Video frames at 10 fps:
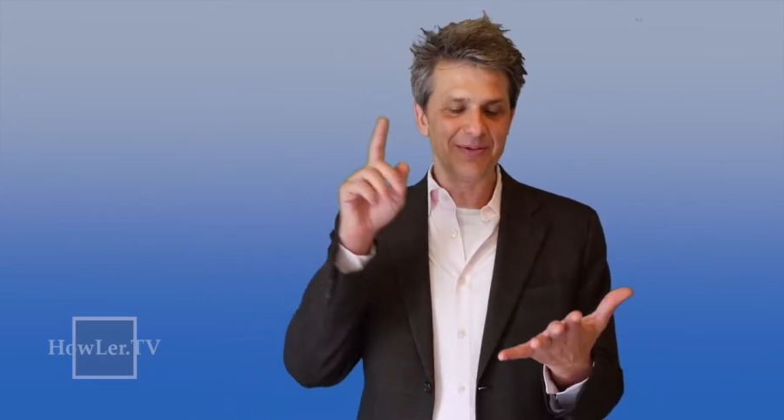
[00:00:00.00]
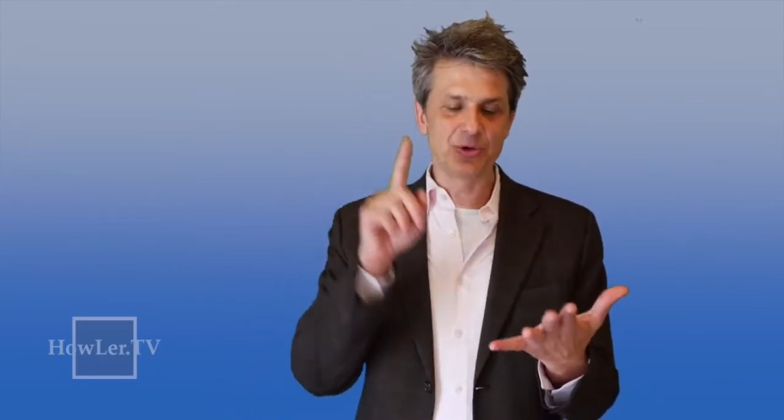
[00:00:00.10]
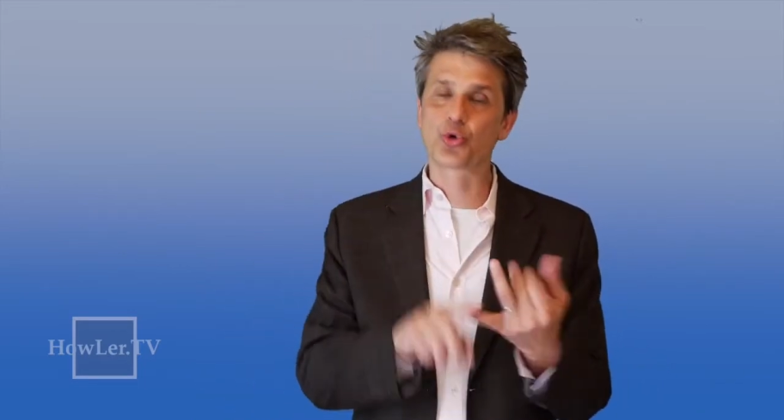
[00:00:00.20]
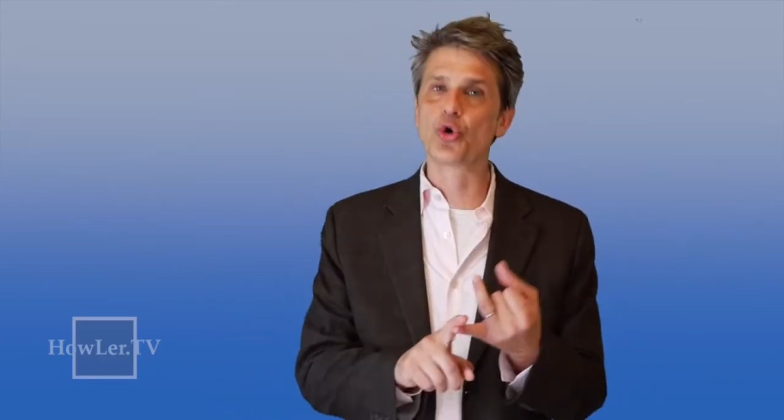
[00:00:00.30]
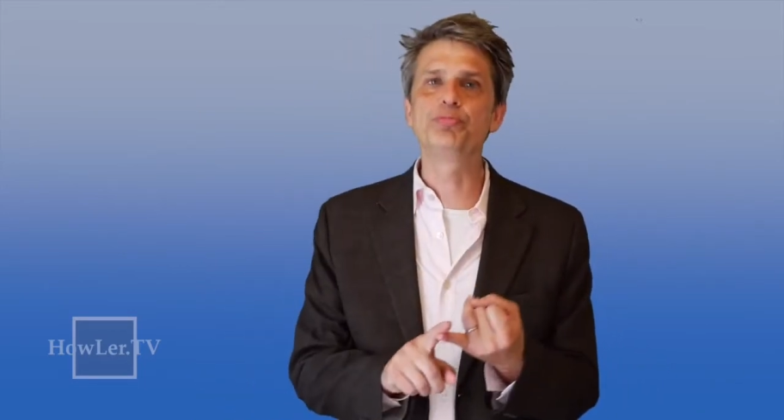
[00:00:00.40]

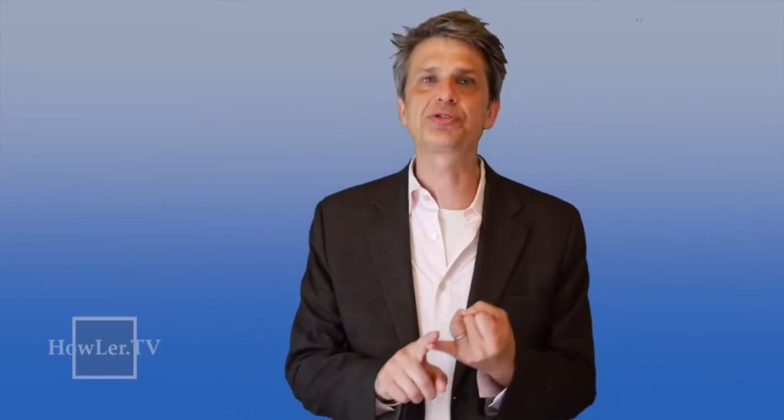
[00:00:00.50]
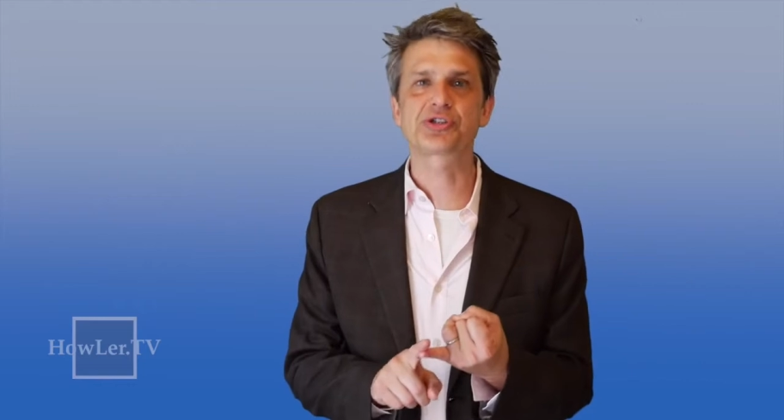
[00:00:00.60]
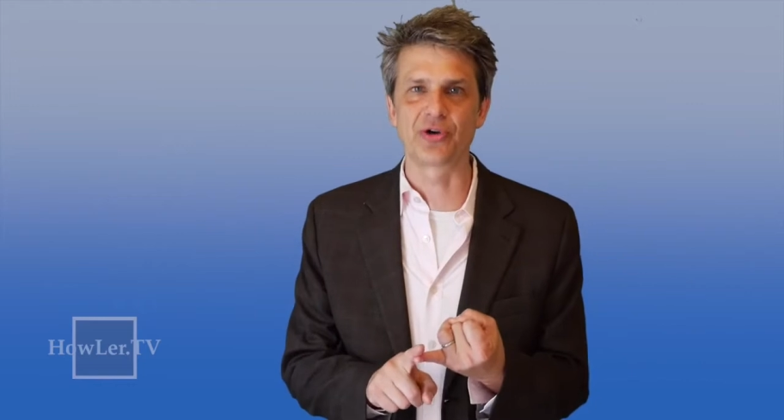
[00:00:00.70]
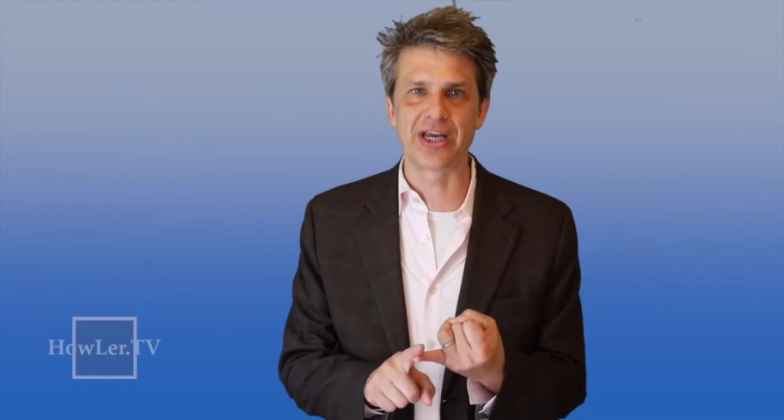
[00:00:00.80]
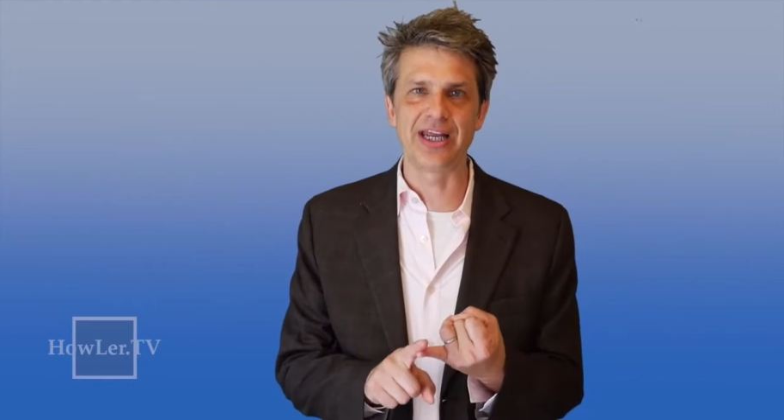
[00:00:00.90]
Group
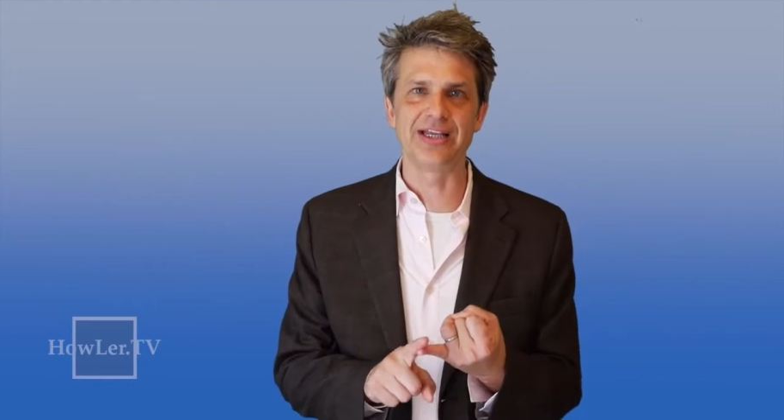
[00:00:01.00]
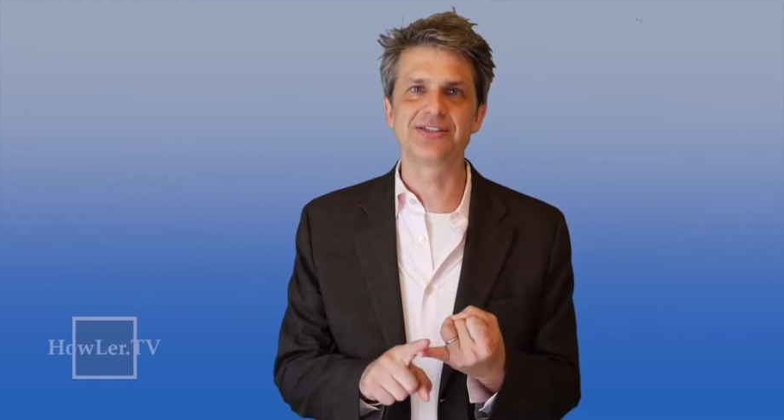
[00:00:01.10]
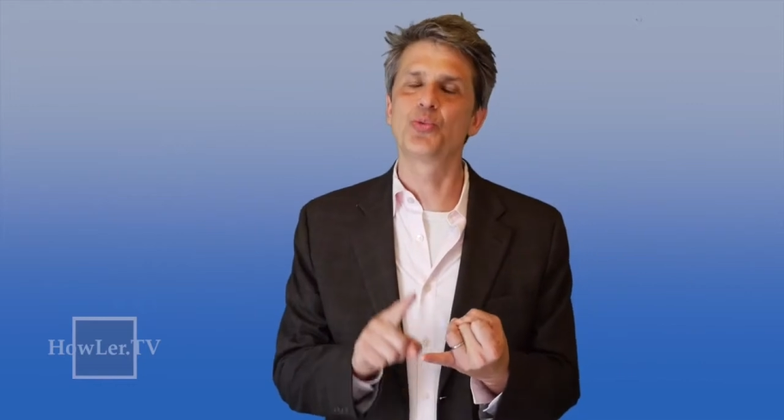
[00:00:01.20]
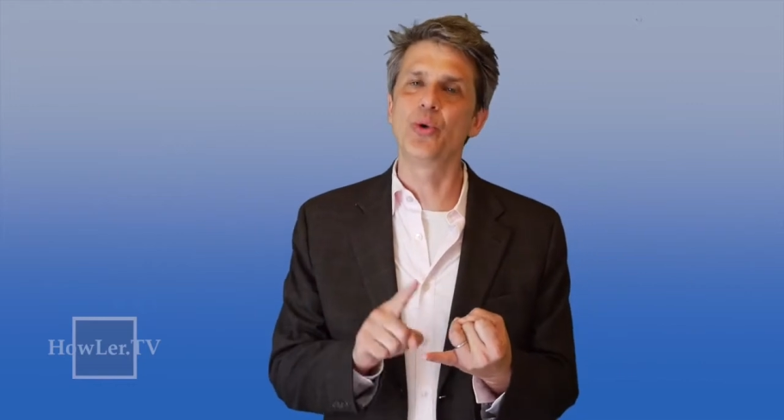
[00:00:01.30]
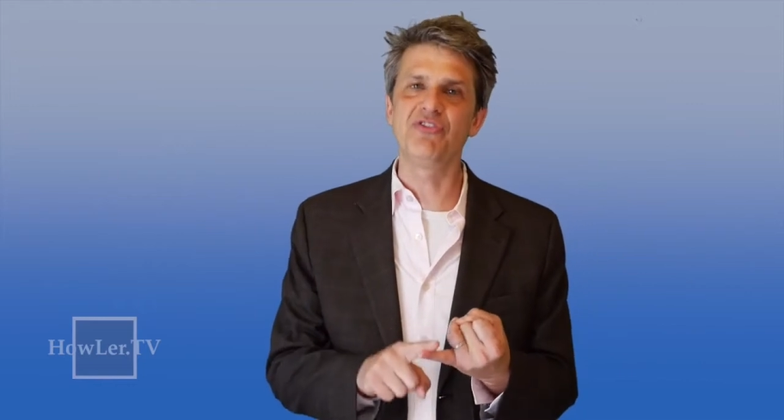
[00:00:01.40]

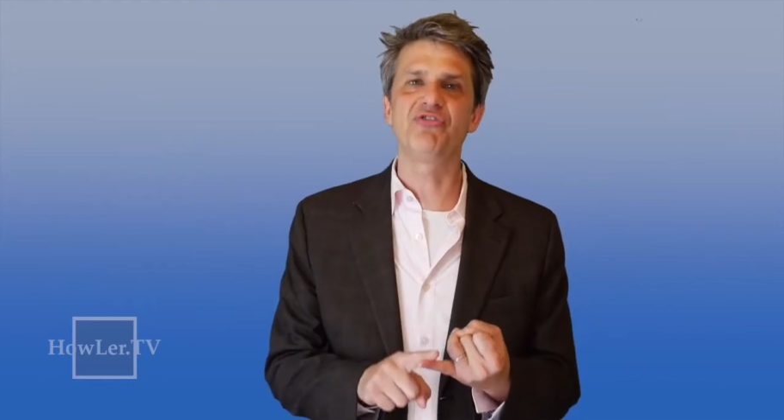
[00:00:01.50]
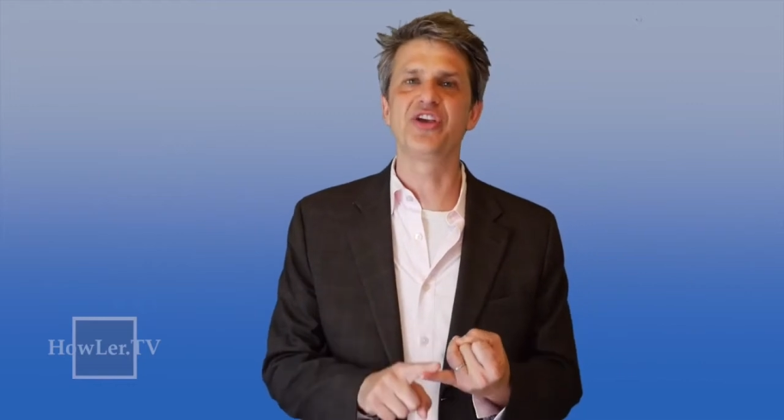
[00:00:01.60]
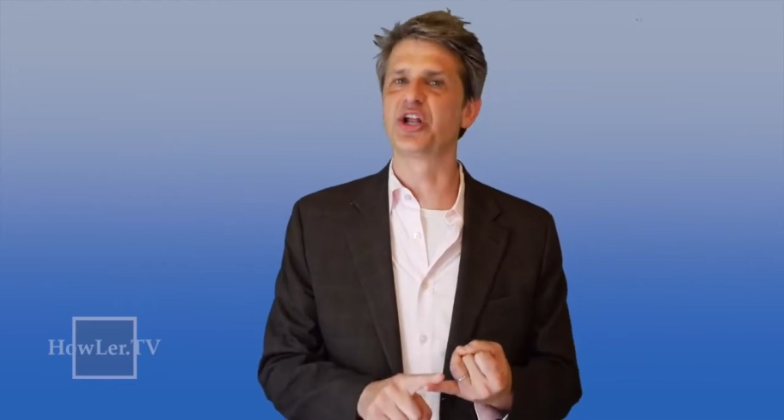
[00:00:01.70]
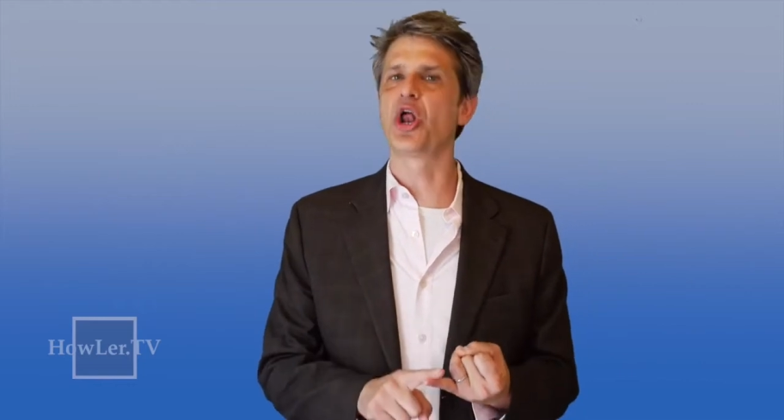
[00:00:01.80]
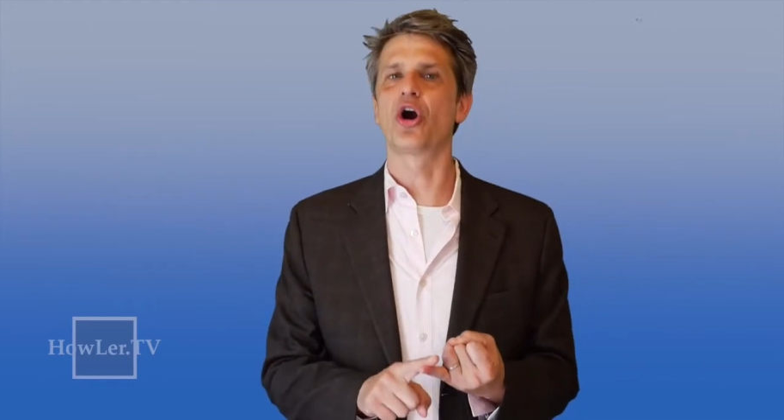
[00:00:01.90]
screenings, we feel,